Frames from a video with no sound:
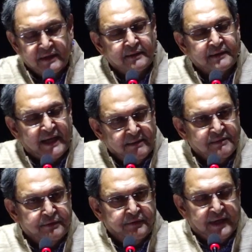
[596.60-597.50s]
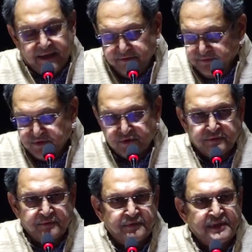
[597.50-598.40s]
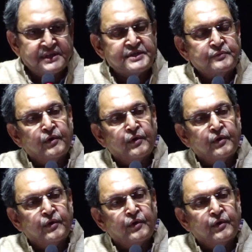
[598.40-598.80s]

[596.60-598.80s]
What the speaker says: the time that we have, so we just